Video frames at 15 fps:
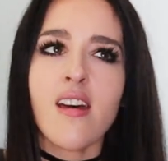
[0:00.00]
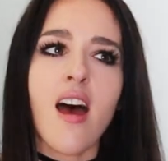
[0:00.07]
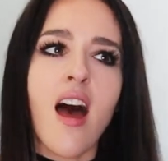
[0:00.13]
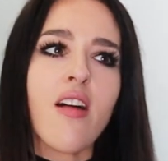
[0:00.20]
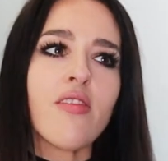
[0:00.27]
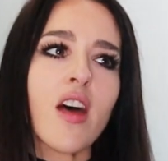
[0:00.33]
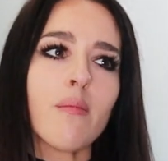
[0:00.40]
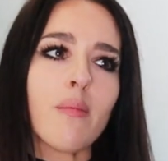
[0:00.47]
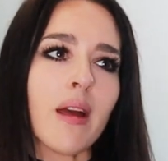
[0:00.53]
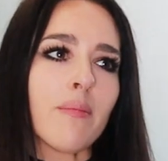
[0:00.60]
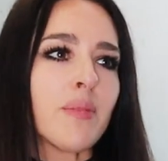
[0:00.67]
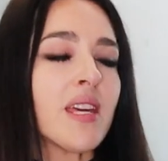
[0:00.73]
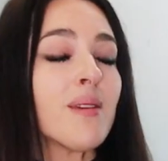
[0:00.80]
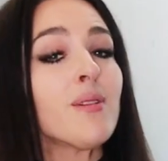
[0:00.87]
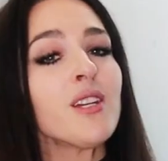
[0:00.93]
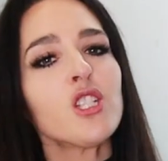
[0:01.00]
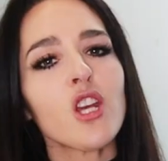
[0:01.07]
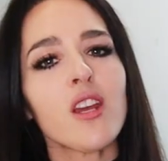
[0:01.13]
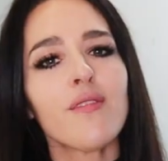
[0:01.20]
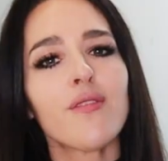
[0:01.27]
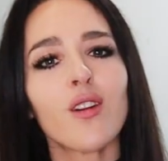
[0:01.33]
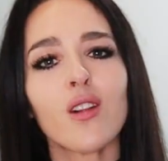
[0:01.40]
and then my
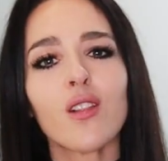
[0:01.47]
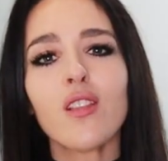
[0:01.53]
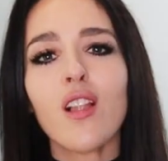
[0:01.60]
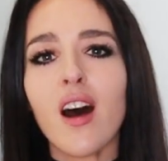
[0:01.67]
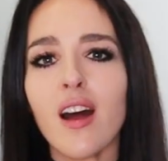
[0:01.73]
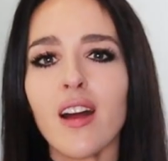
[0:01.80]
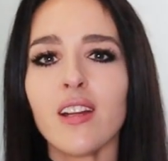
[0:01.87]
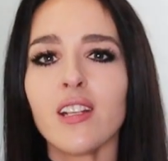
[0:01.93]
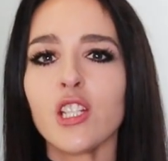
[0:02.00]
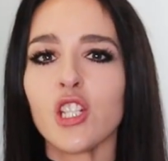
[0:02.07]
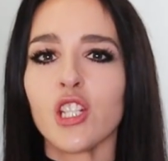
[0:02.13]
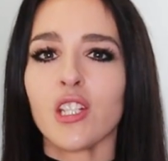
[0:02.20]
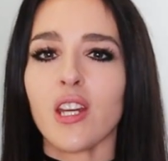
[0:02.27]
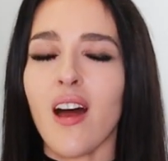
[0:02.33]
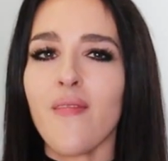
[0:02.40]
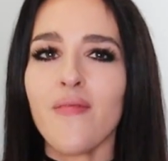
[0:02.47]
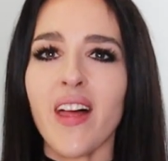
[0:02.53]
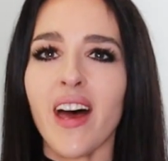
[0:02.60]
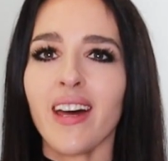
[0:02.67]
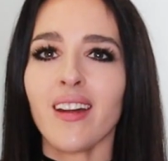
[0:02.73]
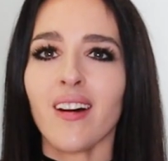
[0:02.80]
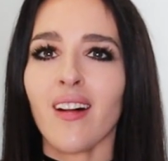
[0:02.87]
PBJ for lunch, and
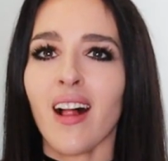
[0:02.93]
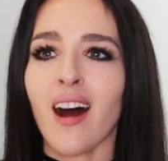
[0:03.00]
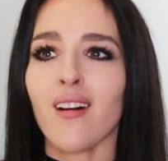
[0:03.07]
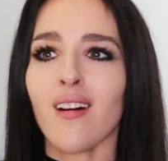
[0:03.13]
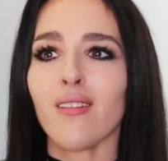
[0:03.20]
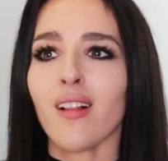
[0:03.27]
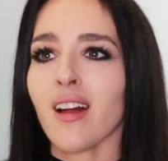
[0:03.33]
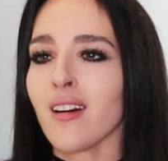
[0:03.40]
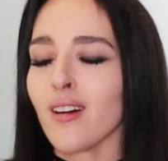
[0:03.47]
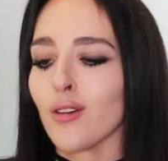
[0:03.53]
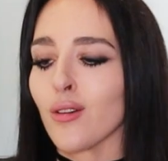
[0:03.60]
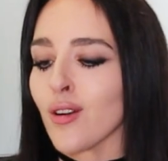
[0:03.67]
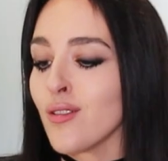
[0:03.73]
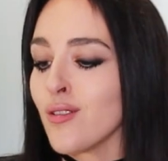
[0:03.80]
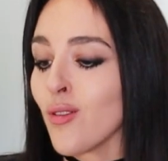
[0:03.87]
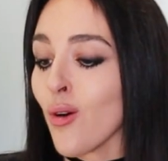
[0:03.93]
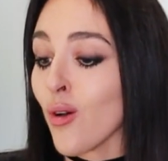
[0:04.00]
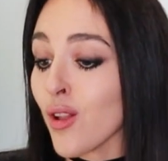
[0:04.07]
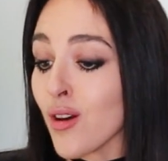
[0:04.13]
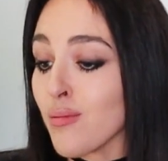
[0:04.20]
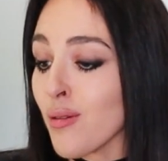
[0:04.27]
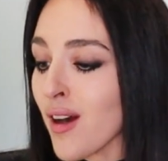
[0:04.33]
then I'll have like a
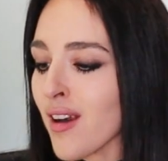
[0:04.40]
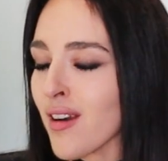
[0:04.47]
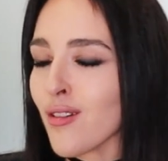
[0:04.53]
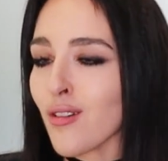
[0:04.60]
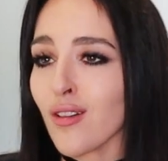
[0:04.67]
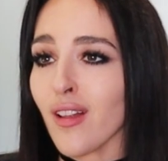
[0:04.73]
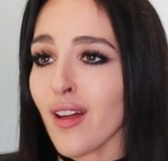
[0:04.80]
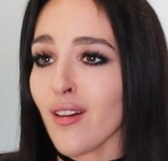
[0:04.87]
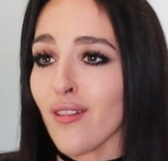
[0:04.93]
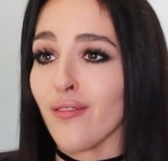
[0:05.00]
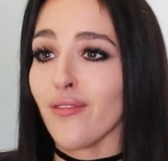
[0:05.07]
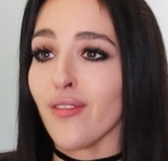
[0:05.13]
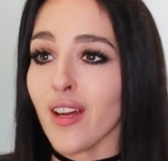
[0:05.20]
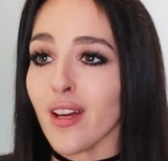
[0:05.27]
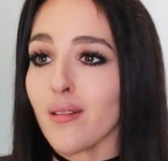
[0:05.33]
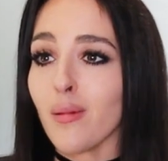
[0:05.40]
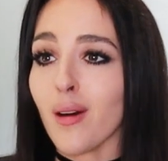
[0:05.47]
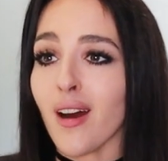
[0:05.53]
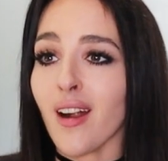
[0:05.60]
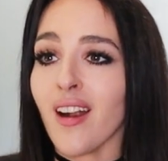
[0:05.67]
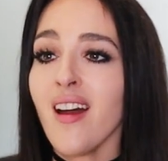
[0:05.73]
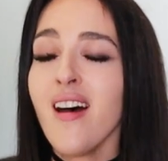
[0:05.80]
granola bar or like a fig
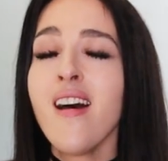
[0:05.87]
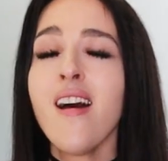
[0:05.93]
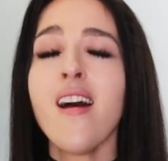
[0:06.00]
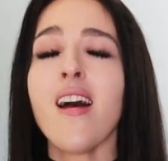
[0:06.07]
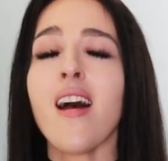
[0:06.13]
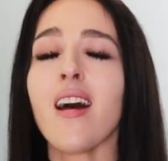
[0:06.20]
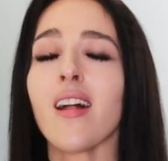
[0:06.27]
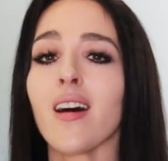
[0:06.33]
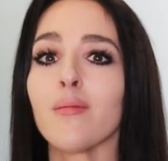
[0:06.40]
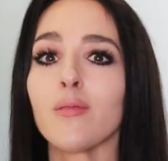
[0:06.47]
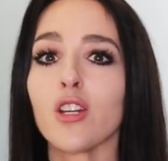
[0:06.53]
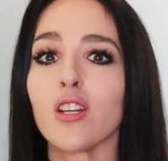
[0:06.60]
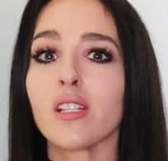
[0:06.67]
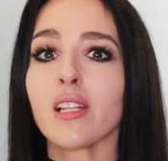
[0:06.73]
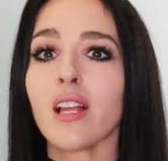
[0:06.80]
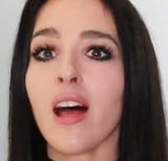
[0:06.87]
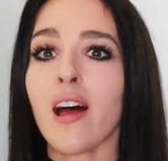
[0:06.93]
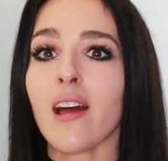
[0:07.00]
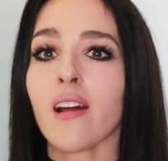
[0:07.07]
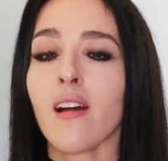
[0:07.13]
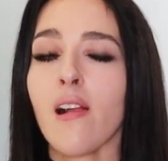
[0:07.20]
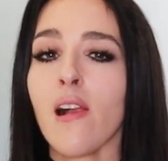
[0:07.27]
bar, and I'm just
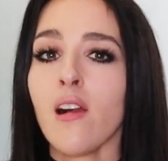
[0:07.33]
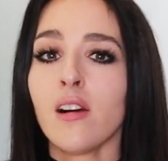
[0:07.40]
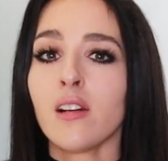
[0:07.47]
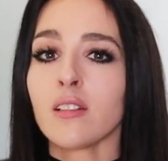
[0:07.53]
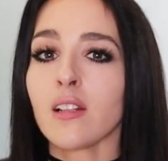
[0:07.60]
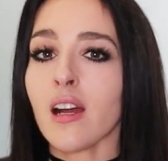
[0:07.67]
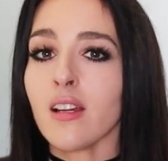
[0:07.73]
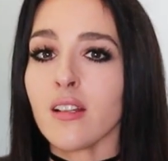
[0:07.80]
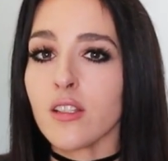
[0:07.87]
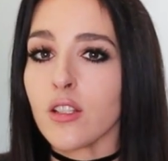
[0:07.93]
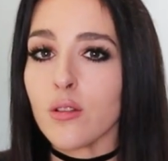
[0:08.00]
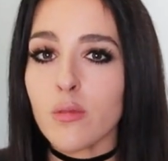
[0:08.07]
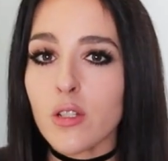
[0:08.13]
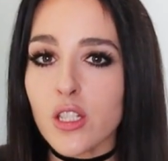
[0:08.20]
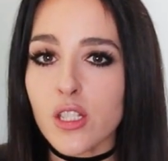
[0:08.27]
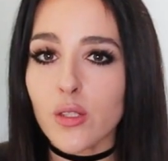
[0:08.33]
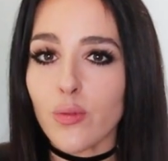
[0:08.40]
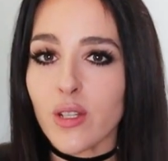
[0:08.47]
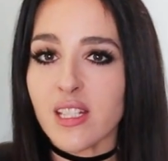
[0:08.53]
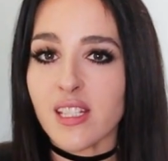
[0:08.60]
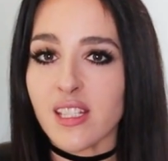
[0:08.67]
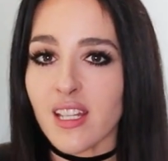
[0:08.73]
like, I had too much
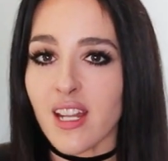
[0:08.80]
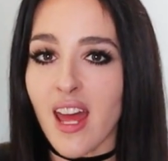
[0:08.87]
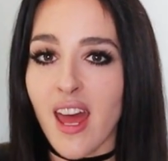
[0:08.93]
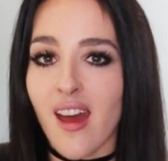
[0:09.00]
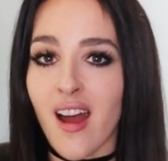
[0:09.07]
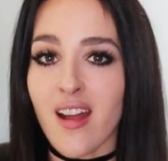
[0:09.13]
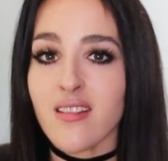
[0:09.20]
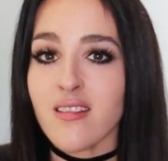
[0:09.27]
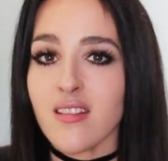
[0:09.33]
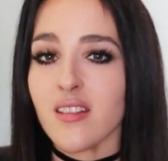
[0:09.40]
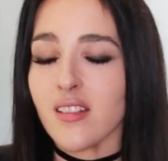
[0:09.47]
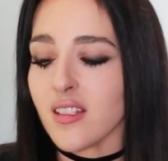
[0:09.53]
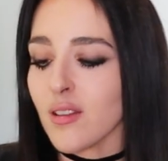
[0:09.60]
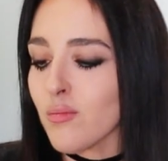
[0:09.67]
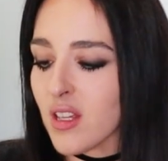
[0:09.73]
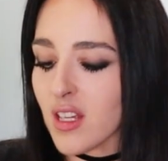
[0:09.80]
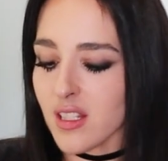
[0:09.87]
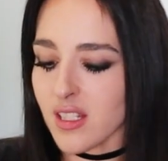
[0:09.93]
sweets today. I need something